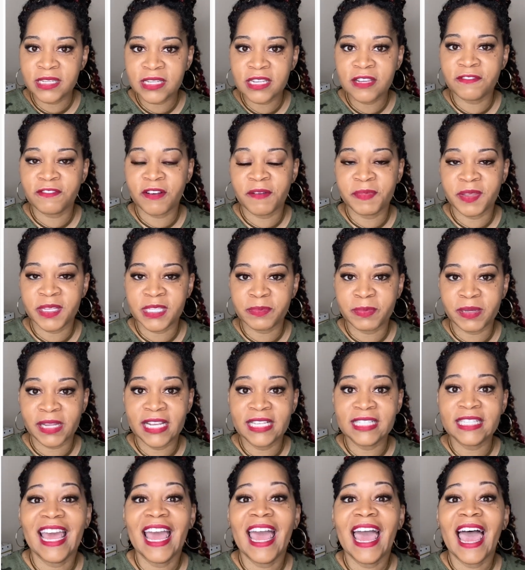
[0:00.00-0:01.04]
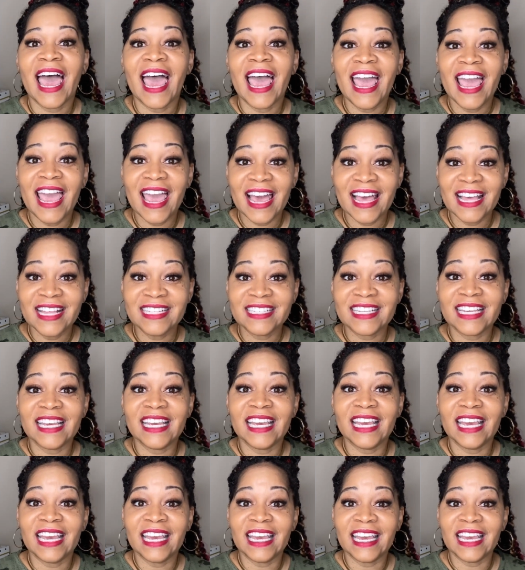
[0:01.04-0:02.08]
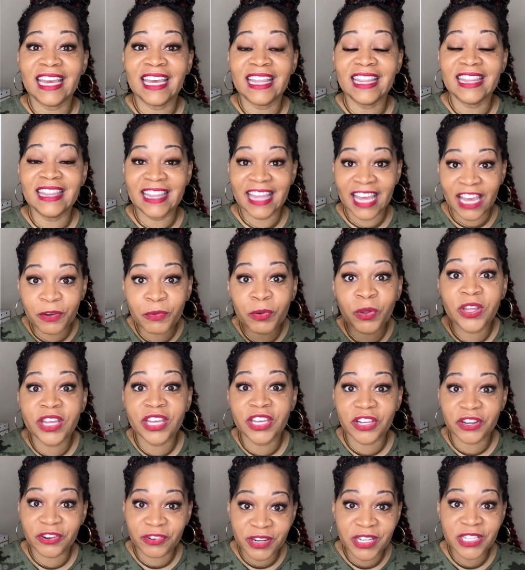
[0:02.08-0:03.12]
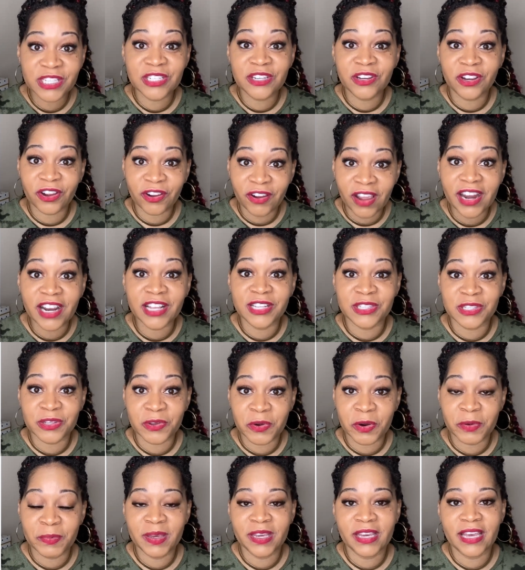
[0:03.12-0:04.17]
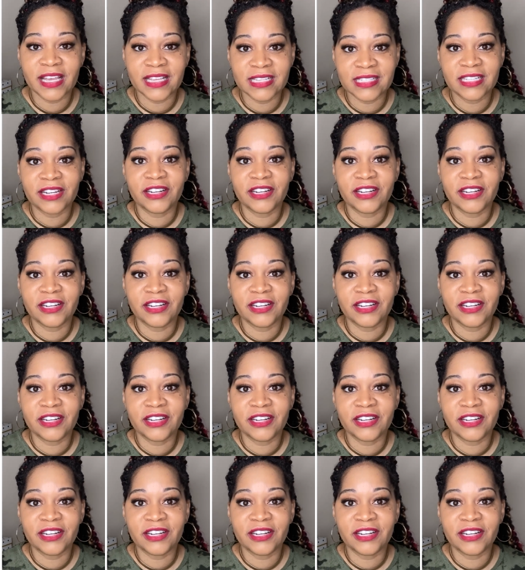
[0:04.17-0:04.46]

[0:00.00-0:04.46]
from this place, and they will increase your credit score because they're